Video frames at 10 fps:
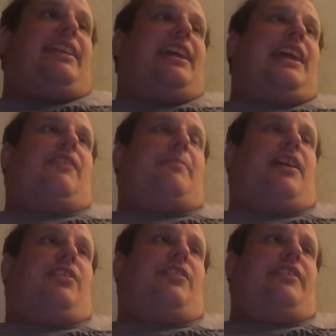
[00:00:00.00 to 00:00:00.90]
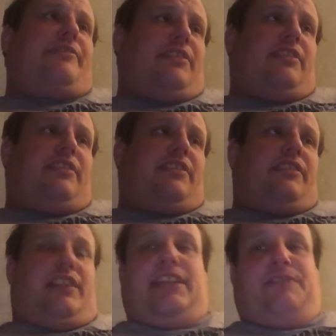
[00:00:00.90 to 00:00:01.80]
that I have about
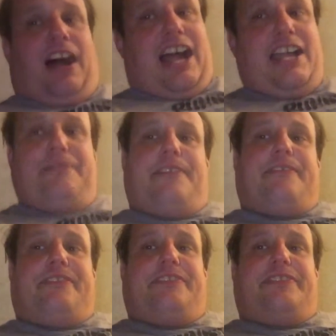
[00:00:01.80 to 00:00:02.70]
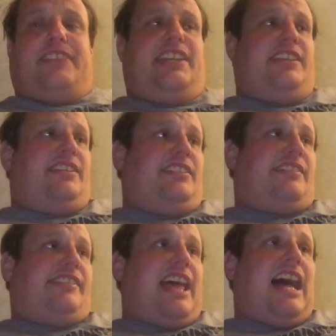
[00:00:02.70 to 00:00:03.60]
the Vive
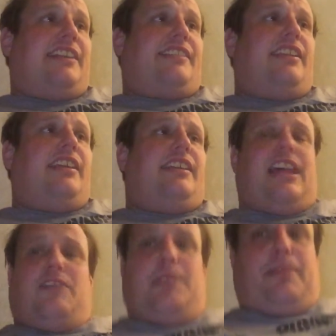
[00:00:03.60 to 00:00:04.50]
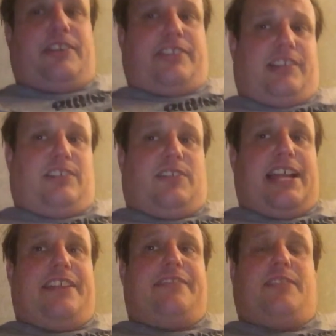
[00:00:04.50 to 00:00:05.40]
is that red bar doesn't go away.